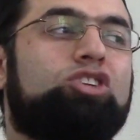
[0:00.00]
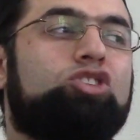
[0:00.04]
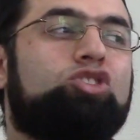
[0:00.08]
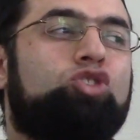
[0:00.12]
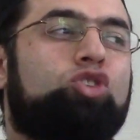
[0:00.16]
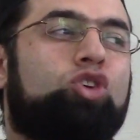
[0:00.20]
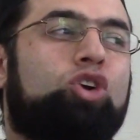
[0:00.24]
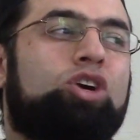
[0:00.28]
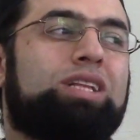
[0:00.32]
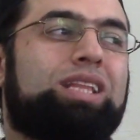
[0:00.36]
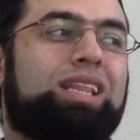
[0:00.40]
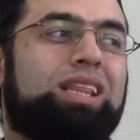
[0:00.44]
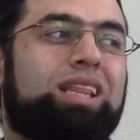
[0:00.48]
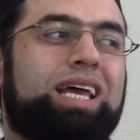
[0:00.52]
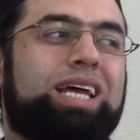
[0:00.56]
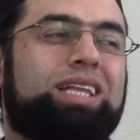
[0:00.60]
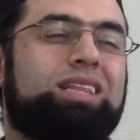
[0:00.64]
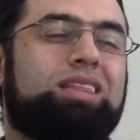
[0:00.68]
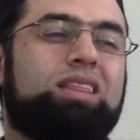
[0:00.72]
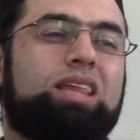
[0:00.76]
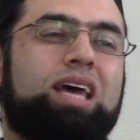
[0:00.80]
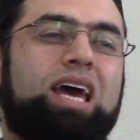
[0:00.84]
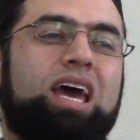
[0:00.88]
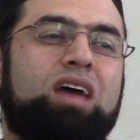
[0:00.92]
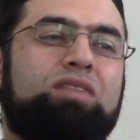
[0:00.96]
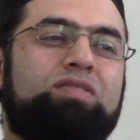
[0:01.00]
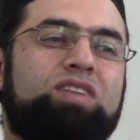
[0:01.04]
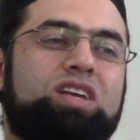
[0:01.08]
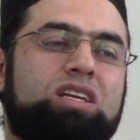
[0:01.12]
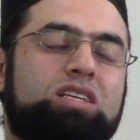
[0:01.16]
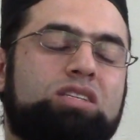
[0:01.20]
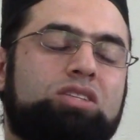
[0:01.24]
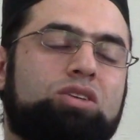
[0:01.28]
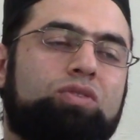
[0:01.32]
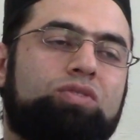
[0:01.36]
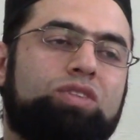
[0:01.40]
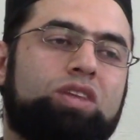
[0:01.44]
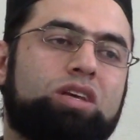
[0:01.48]
Don't let the
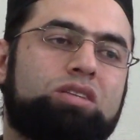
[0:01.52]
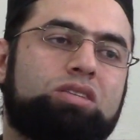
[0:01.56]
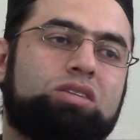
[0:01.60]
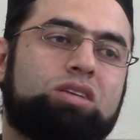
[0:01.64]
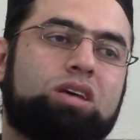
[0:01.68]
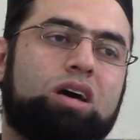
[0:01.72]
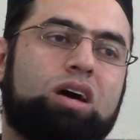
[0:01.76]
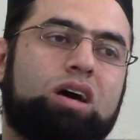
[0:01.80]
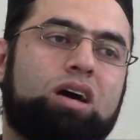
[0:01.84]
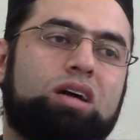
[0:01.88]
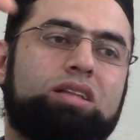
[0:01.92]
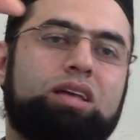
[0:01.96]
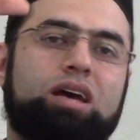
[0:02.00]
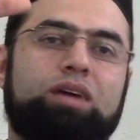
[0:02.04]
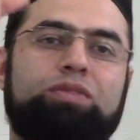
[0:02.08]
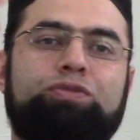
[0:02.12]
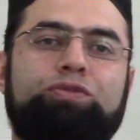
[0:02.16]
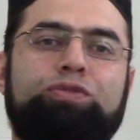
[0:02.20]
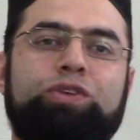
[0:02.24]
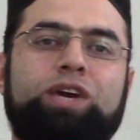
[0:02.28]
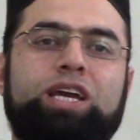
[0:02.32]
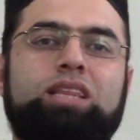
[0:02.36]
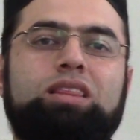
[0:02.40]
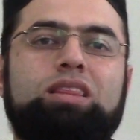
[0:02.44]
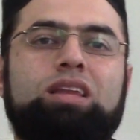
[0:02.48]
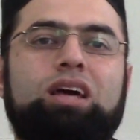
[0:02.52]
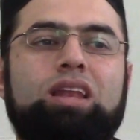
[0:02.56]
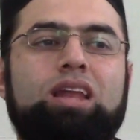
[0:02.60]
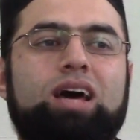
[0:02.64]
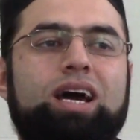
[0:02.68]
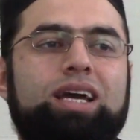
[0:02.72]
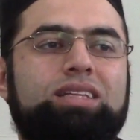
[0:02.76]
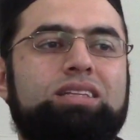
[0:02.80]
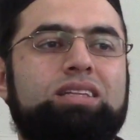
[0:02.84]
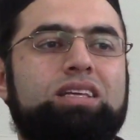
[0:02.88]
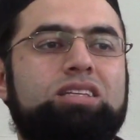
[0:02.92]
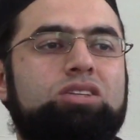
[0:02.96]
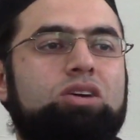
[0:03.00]
heaviness of the sad affect the
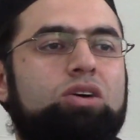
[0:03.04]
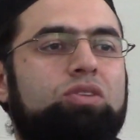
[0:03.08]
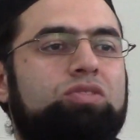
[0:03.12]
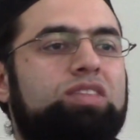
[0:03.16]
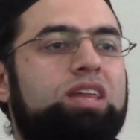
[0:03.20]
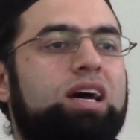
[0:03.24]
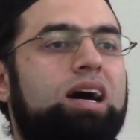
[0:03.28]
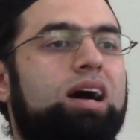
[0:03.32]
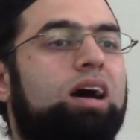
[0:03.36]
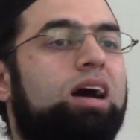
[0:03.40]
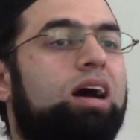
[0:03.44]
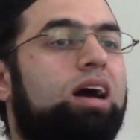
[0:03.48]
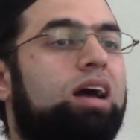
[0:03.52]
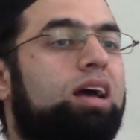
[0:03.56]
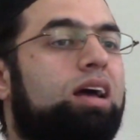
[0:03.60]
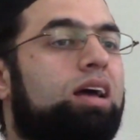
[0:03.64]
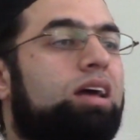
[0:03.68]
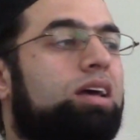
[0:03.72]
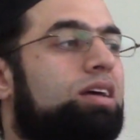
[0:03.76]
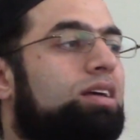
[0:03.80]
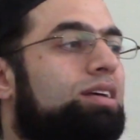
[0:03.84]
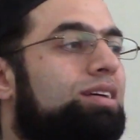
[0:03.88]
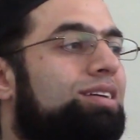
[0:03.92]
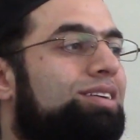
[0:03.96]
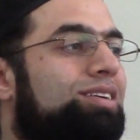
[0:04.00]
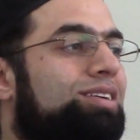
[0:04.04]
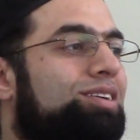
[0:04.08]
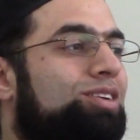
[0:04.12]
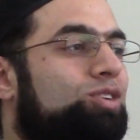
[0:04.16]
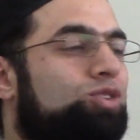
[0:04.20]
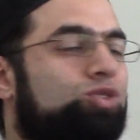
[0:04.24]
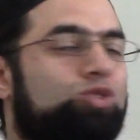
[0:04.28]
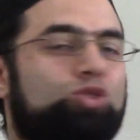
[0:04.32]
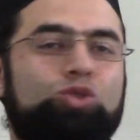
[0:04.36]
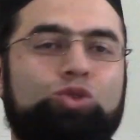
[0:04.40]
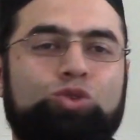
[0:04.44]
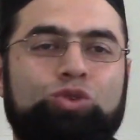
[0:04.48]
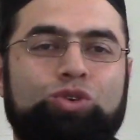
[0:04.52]
lightness of the
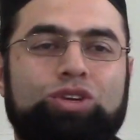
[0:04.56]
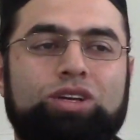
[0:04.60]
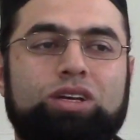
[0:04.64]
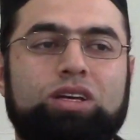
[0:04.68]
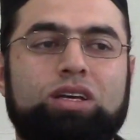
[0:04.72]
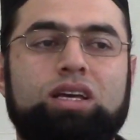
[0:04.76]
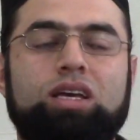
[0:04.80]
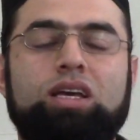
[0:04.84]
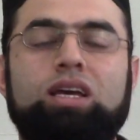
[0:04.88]
noon.